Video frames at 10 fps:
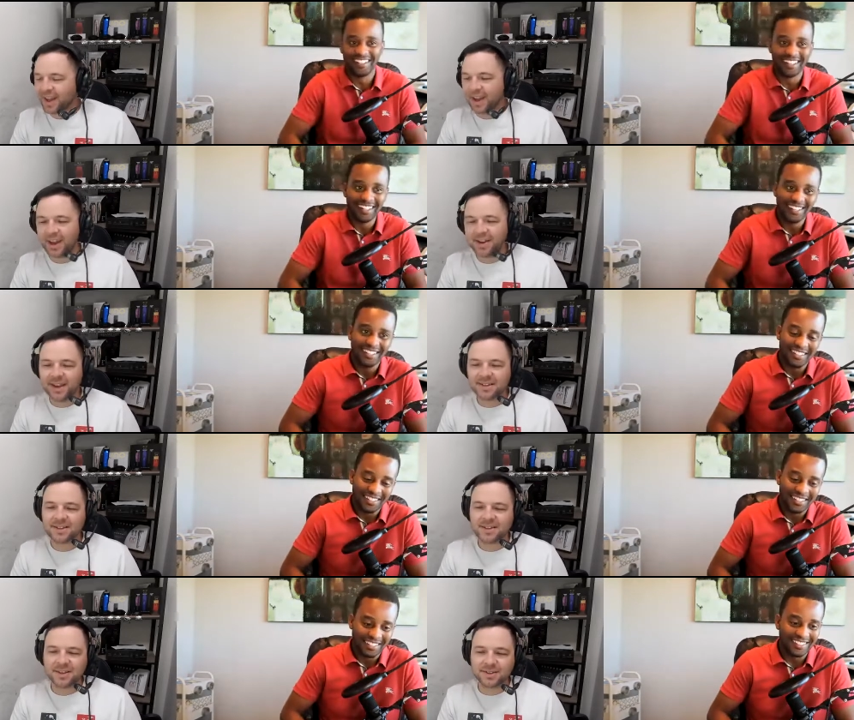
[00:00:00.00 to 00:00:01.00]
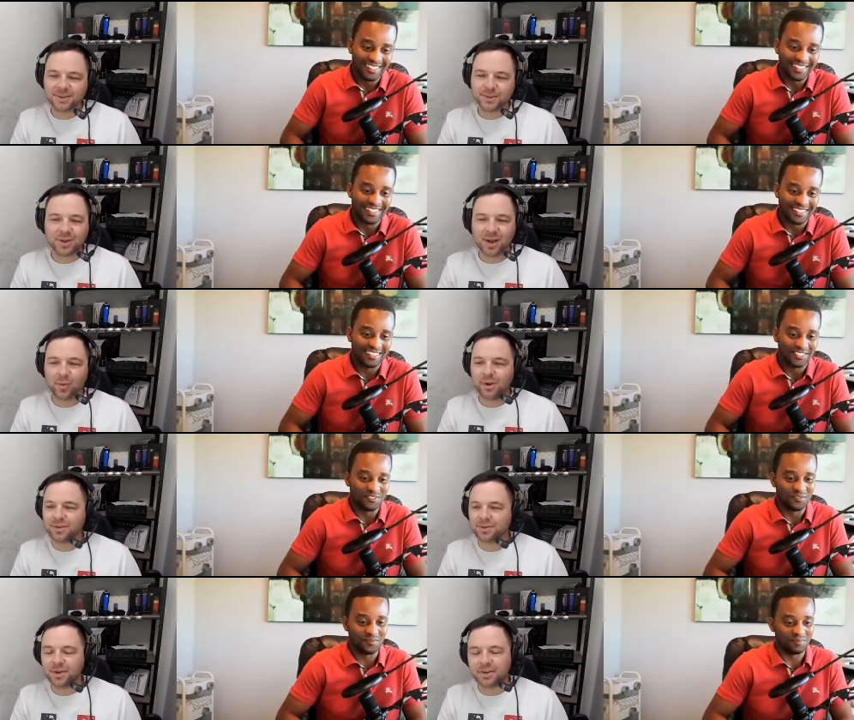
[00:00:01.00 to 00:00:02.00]
Speaker 1: and that's the thing too that I want to
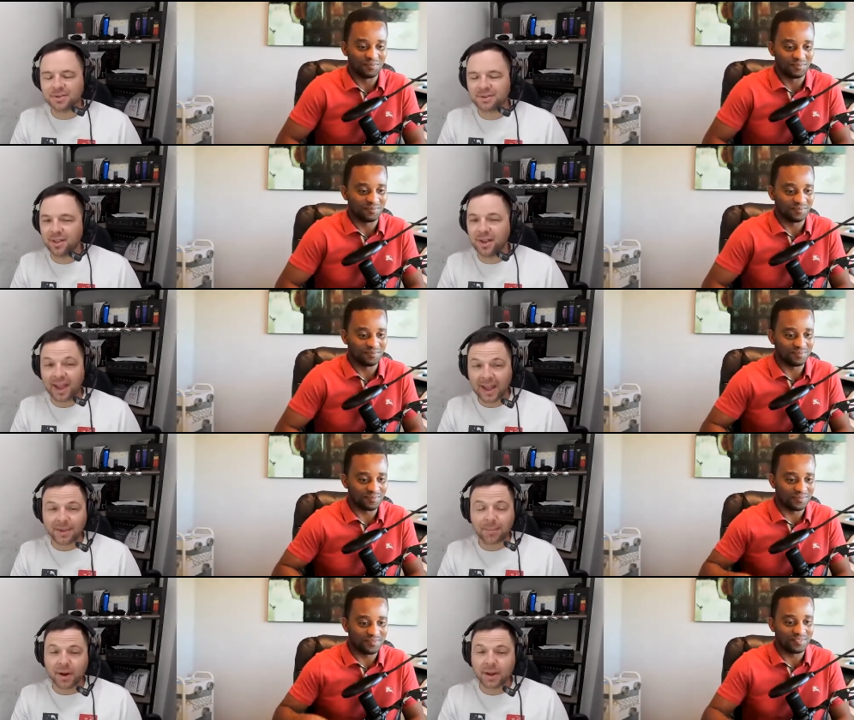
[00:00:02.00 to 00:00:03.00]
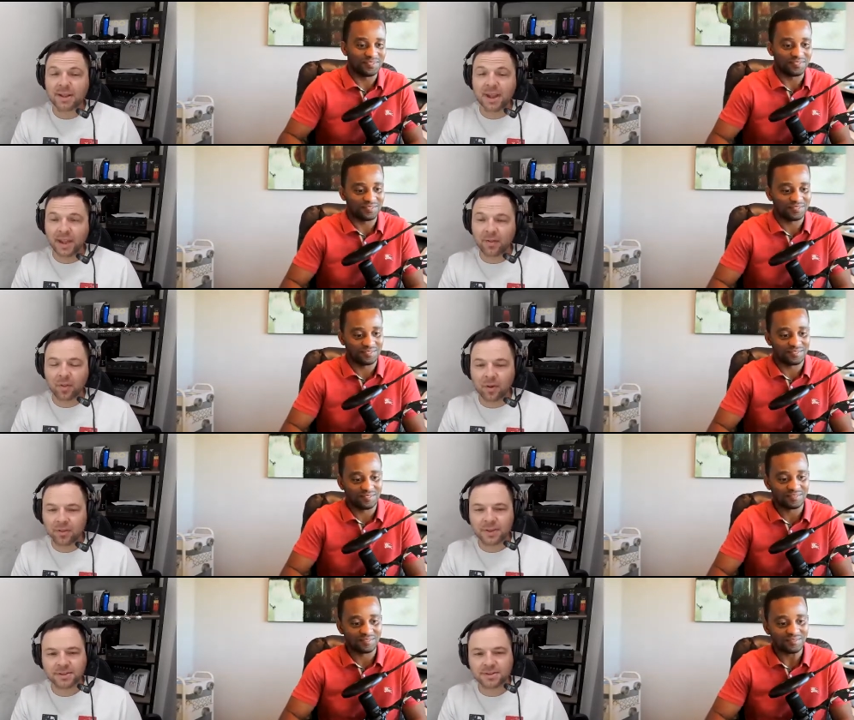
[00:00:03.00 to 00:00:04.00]
stress is like anybody can learn
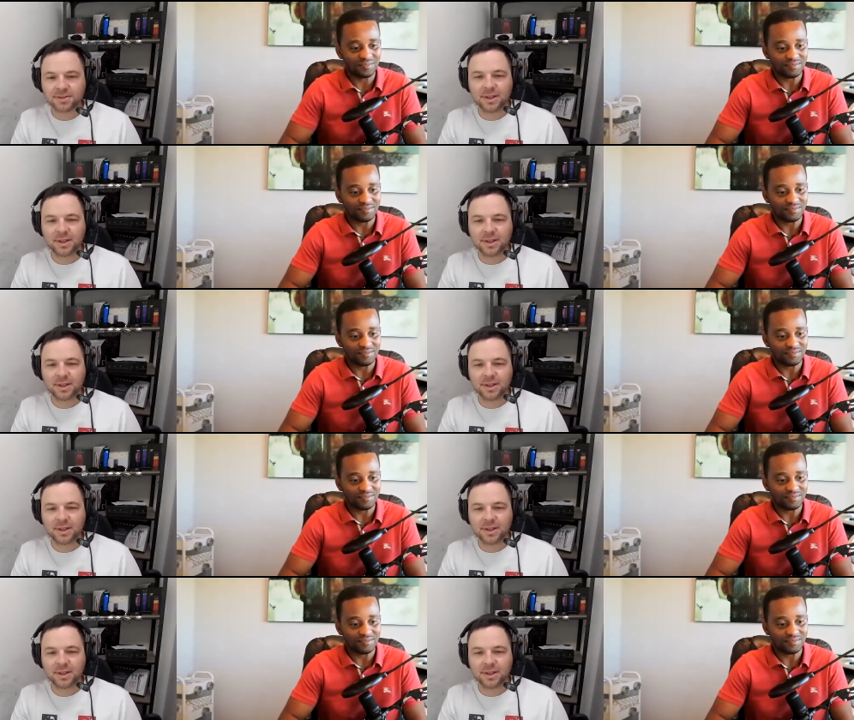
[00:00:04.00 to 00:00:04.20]
this.